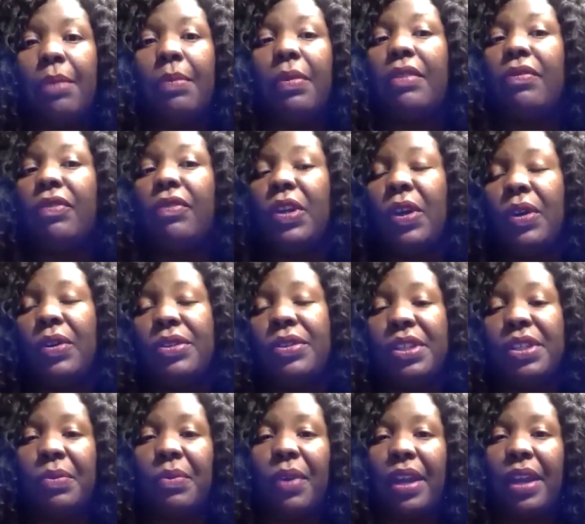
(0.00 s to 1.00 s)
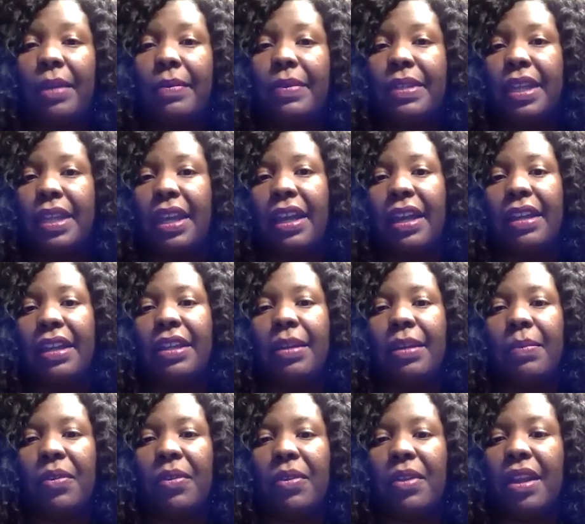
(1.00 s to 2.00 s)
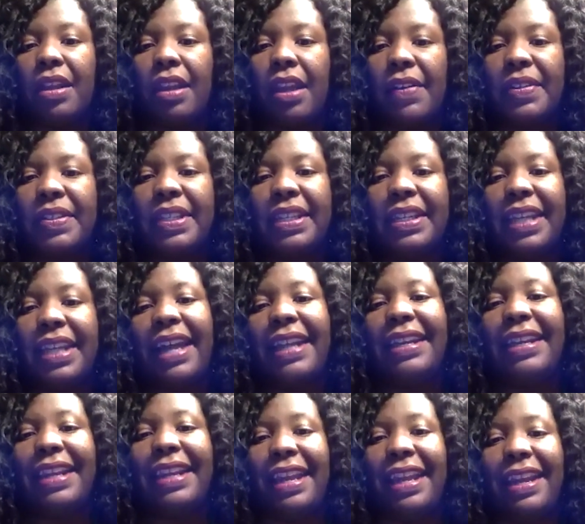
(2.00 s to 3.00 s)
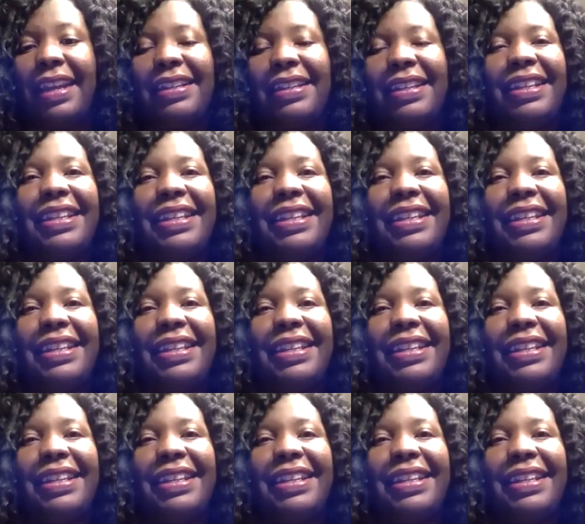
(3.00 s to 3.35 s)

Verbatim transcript: But if you go to the website, kimberlylawson.net,